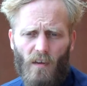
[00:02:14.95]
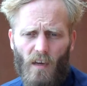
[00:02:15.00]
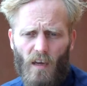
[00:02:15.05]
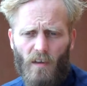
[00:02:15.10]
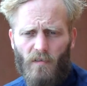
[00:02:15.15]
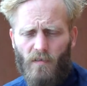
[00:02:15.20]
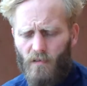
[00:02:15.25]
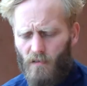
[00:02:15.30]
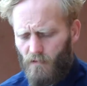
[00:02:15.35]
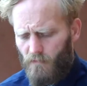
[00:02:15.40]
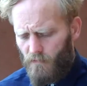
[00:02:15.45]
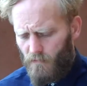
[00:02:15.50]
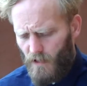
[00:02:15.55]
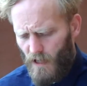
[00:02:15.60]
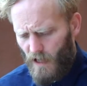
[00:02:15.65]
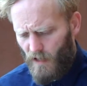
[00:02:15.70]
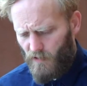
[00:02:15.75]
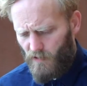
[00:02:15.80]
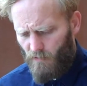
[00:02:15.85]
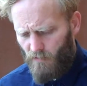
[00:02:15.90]
It has
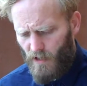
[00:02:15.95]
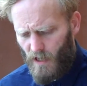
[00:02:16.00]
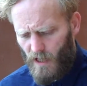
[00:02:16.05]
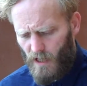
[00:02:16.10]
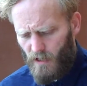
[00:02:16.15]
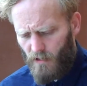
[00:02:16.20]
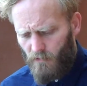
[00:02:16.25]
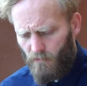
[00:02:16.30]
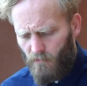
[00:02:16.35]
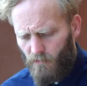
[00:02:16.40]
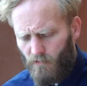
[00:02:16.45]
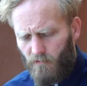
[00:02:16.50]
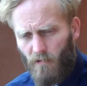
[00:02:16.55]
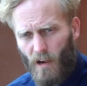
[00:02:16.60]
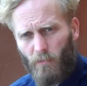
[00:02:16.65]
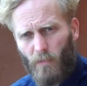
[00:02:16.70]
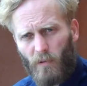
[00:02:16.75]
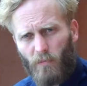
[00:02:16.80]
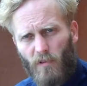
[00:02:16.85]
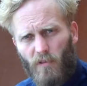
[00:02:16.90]
to really
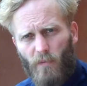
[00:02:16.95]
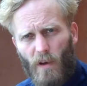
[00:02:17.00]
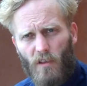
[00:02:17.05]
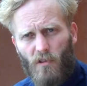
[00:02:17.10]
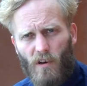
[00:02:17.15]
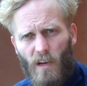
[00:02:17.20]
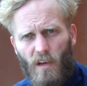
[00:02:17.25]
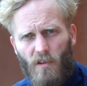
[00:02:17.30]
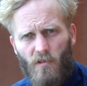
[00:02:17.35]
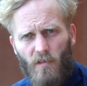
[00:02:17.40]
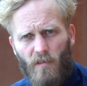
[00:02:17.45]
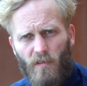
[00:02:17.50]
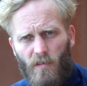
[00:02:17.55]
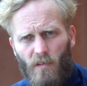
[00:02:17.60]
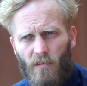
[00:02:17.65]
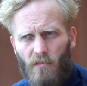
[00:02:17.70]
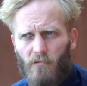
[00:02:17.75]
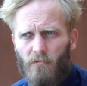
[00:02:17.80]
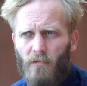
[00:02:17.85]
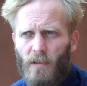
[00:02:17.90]
grab people's imagination.
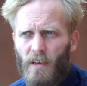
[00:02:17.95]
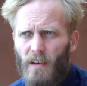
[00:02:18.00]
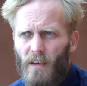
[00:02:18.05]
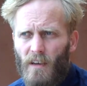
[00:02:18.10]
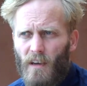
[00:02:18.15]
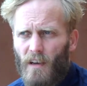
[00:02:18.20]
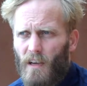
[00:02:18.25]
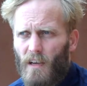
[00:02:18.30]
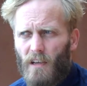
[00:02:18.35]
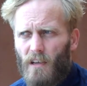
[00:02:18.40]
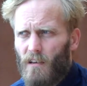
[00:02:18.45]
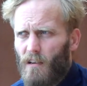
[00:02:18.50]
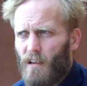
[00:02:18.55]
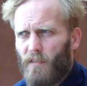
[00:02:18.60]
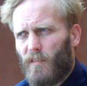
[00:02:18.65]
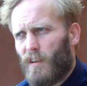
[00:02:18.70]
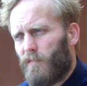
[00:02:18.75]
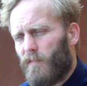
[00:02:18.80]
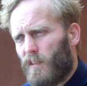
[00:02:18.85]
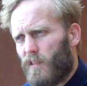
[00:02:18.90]
So
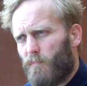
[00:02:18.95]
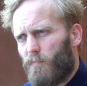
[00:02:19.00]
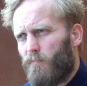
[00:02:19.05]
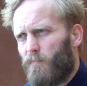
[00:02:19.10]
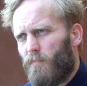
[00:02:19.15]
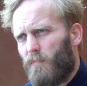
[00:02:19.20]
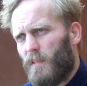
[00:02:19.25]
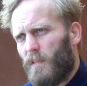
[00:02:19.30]
even if it's